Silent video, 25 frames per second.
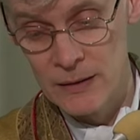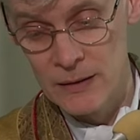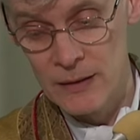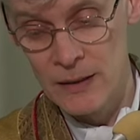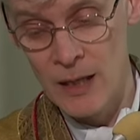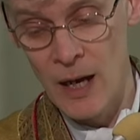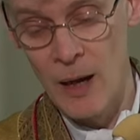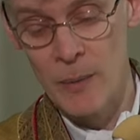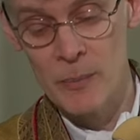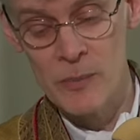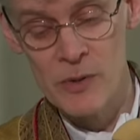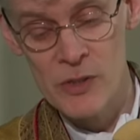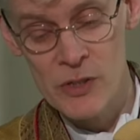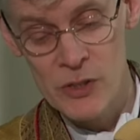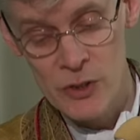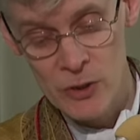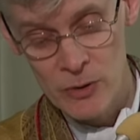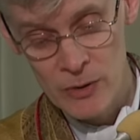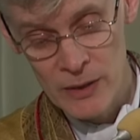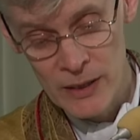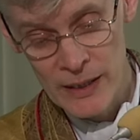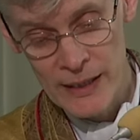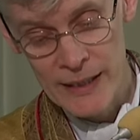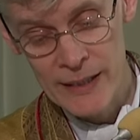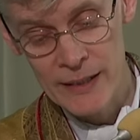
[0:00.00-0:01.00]
comes to
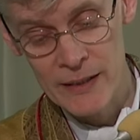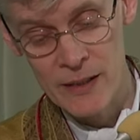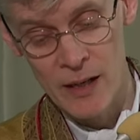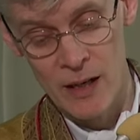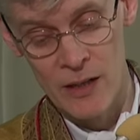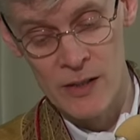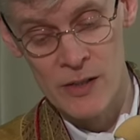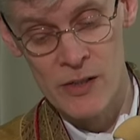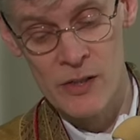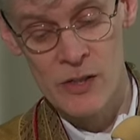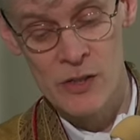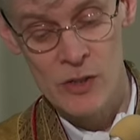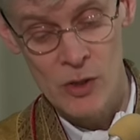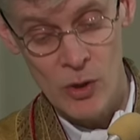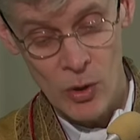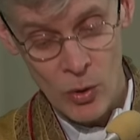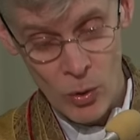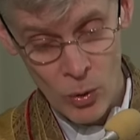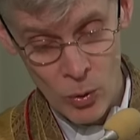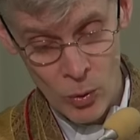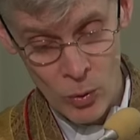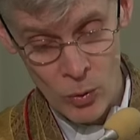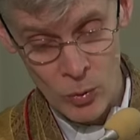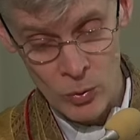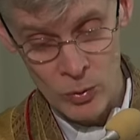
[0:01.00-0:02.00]
lead us
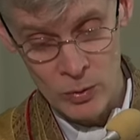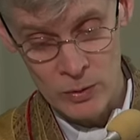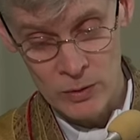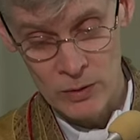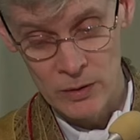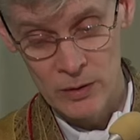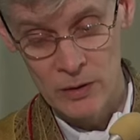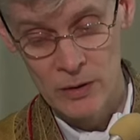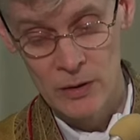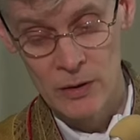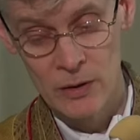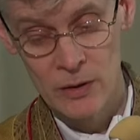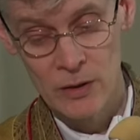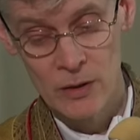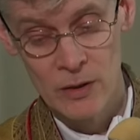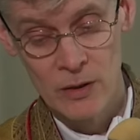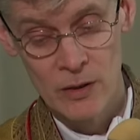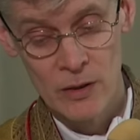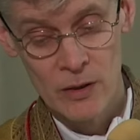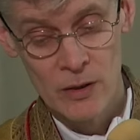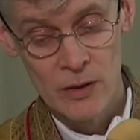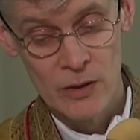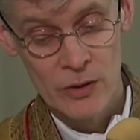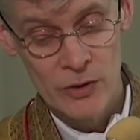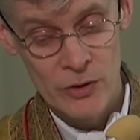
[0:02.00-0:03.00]
all
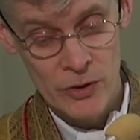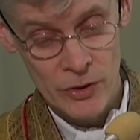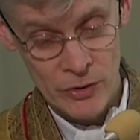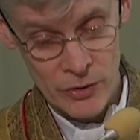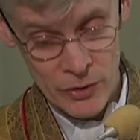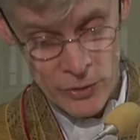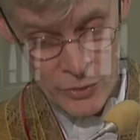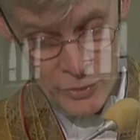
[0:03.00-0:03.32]
to the